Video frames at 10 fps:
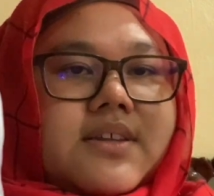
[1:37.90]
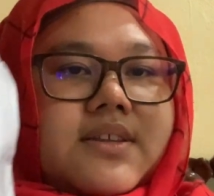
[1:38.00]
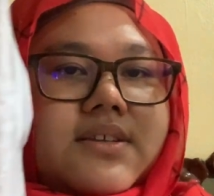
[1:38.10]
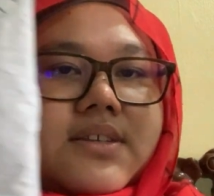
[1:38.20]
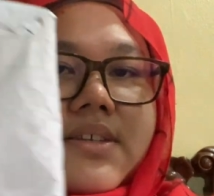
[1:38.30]

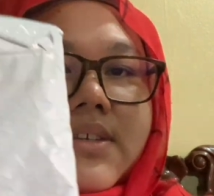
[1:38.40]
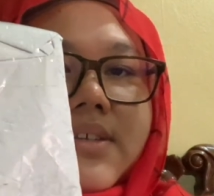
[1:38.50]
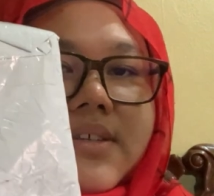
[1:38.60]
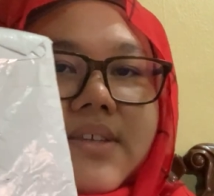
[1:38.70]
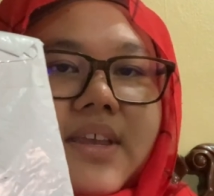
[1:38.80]
This
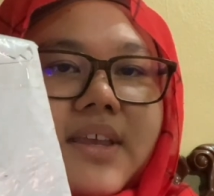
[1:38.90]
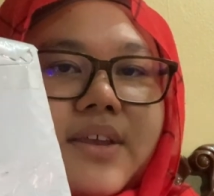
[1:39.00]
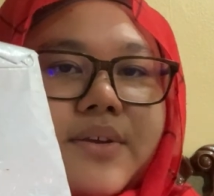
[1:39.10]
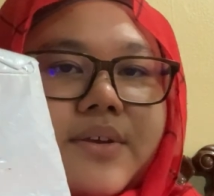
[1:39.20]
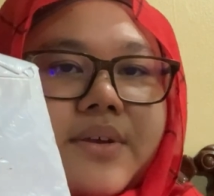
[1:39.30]
is a
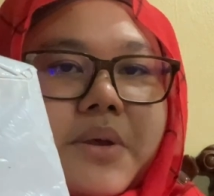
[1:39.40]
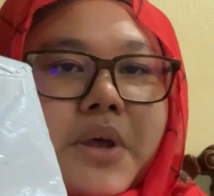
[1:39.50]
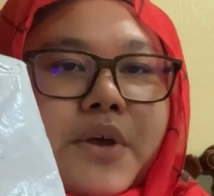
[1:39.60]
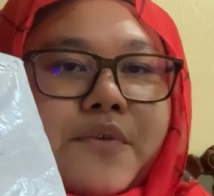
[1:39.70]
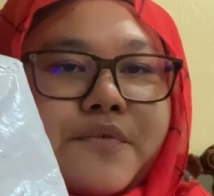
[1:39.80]

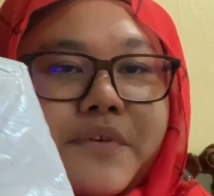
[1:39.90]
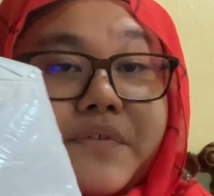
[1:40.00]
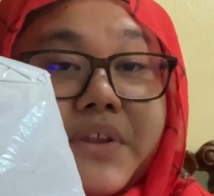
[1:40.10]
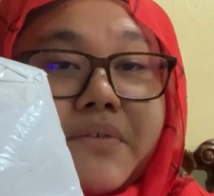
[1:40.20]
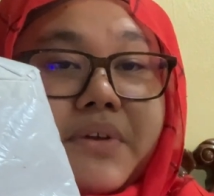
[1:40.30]

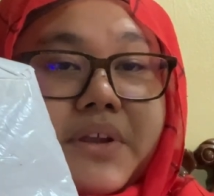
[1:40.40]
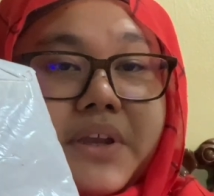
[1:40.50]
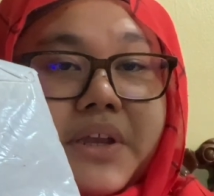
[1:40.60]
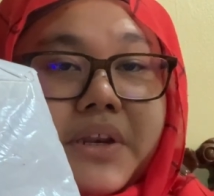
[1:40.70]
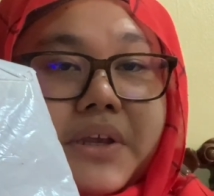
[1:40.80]
50
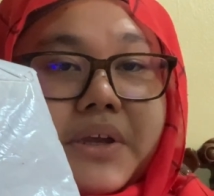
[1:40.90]
ringgit